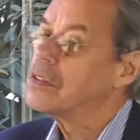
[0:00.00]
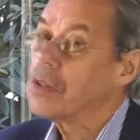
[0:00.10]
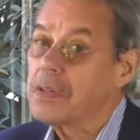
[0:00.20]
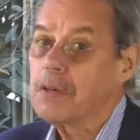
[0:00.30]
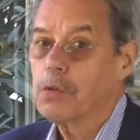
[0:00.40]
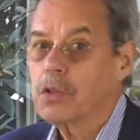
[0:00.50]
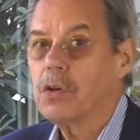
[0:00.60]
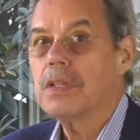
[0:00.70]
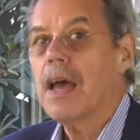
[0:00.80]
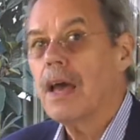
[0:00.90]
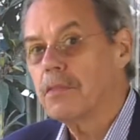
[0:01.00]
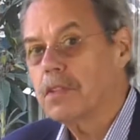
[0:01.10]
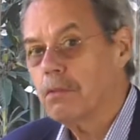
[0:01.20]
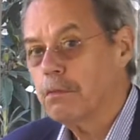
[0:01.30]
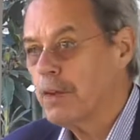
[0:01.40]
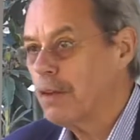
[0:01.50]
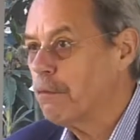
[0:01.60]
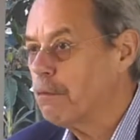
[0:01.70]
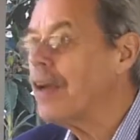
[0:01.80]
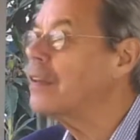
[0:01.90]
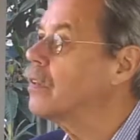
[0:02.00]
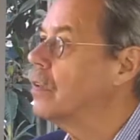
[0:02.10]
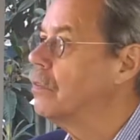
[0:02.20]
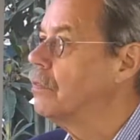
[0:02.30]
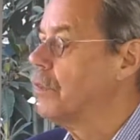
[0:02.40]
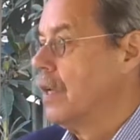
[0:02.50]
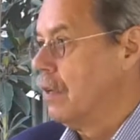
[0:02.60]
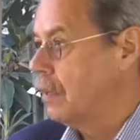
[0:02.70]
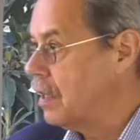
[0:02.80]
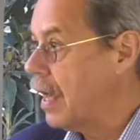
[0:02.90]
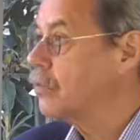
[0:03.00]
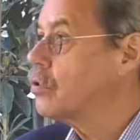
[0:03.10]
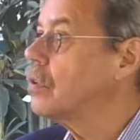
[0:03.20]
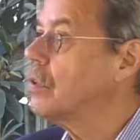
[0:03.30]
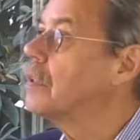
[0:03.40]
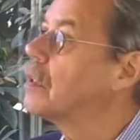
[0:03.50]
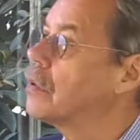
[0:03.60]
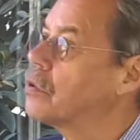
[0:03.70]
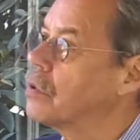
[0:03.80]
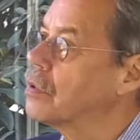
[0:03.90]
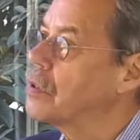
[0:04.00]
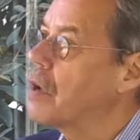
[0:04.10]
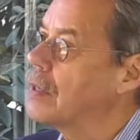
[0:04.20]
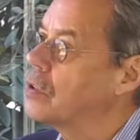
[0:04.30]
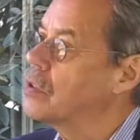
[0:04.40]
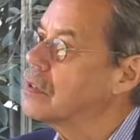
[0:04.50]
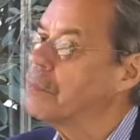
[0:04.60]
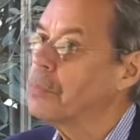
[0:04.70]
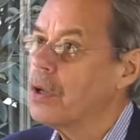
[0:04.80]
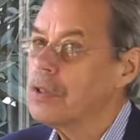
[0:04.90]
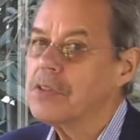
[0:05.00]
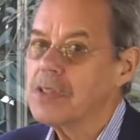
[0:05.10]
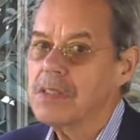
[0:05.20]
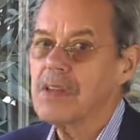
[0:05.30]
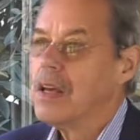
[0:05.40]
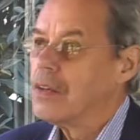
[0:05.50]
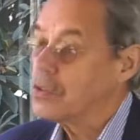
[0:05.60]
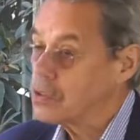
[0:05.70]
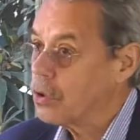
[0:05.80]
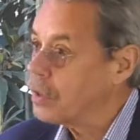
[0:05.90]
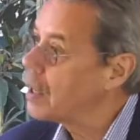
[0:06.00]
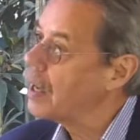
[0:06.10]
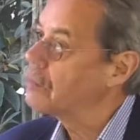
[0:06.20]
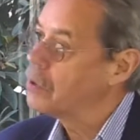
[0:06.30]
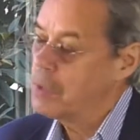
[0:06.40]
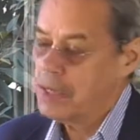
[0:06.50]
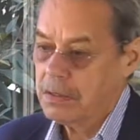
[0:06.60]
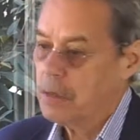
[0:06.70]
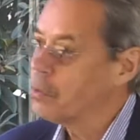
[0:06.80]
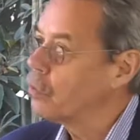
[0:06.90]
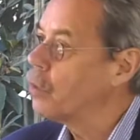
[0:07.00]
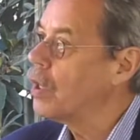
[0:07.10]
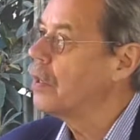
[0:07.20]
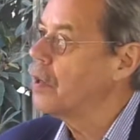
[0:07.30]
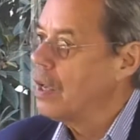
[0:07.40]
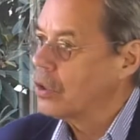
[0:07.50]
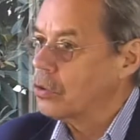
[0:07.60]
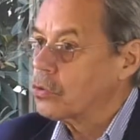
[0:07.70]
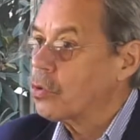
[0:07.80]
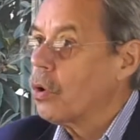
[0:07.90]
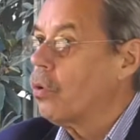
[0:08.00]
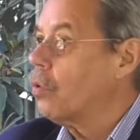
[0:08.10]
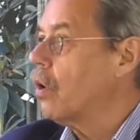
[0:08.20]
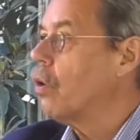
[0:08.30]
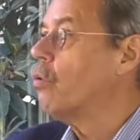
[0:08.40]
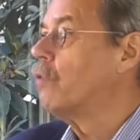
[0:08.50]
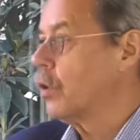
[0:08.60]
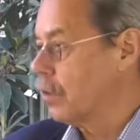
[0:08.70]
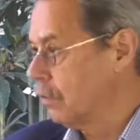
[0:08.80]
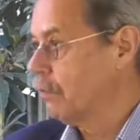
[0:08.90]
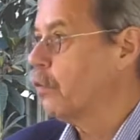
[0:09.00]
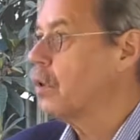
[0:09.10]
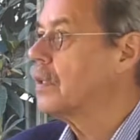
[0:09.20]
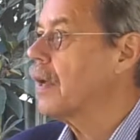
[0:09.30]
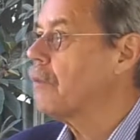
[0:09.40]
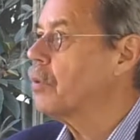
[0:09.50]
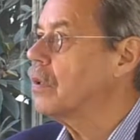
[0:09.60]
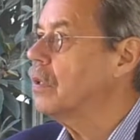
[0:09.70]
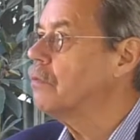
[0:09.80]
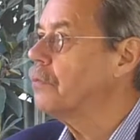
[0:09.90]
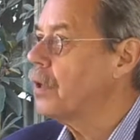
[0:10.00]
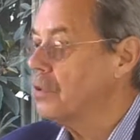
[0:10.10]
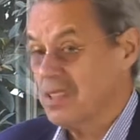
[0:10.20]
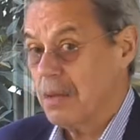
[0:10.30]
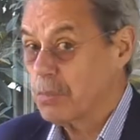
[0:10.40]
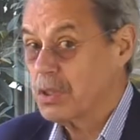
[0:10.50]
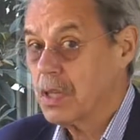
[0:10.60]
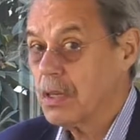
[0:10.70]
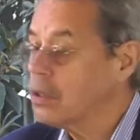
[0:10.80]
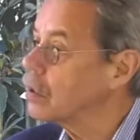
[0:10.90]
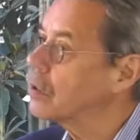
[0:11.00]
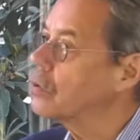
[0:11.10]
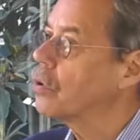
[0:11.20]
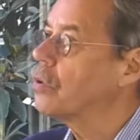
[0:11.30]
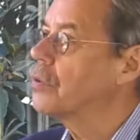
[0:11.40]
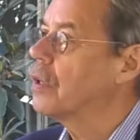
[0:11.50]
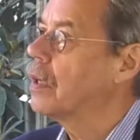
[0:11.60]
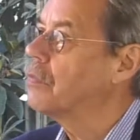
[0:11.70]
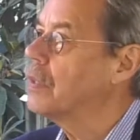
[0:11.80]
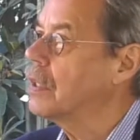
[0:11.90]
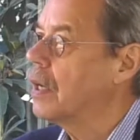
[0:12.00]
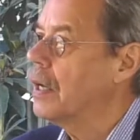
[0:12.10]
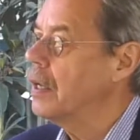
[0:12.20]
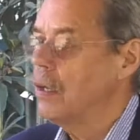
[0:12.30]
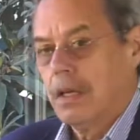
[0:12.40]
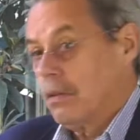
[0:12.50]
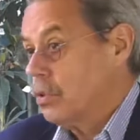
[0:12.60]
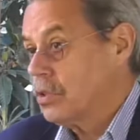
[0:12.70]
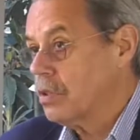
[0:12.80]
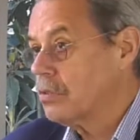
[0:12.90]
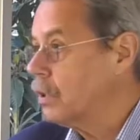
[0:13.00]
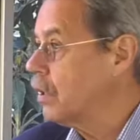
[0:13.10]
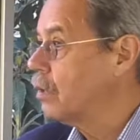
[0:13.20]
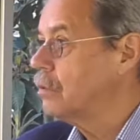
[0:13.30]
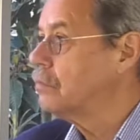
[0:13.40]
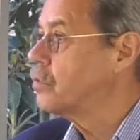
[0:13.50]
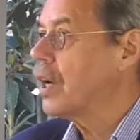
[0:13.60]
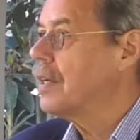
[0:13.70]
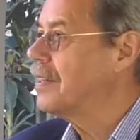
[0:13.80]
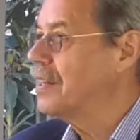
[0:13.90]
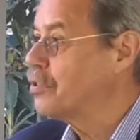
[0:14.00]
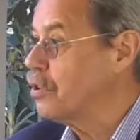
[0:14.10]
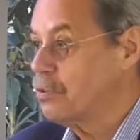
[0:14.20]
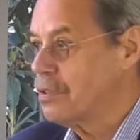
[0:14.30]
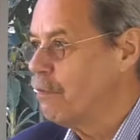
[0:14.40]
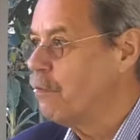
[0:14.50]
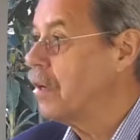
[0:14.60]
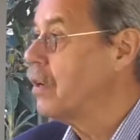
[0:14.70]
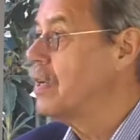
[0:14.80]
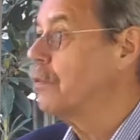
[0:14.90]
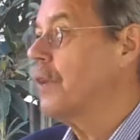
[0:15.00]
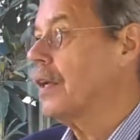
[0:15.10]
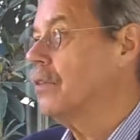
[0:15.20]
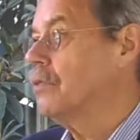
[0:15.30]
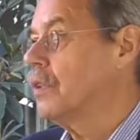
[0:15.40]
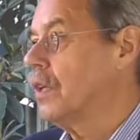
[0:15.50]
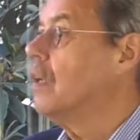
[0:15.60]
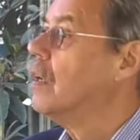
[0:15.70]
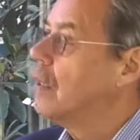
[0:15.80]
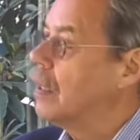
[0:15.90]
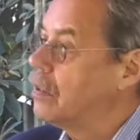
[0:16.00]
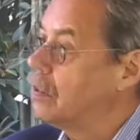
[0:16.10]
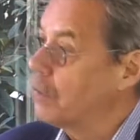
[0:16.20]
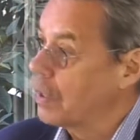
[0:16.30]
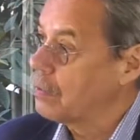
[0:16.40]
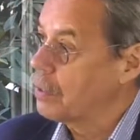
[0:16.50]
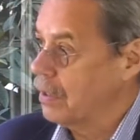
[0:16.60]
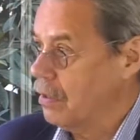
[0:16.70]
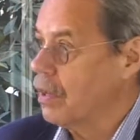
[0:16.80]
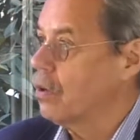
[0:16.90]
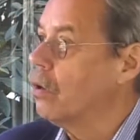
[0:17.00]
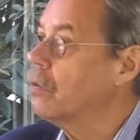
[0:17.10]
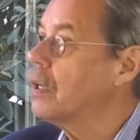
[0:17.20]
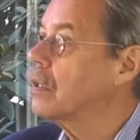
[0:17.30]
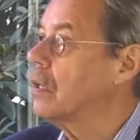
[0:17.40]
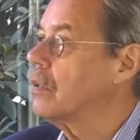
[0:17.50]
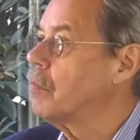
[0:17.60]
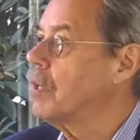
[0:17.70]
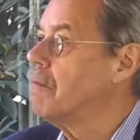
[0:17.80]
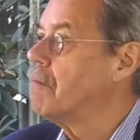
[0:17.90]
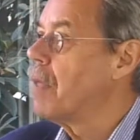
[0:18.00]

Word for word: So, that if we're going to have effective national industrial strategies and policies, there's going to have to be number one, control over foreign capital inflows, in particular controls on FDI, which, as we know, China has used very effectively in developing their own economy,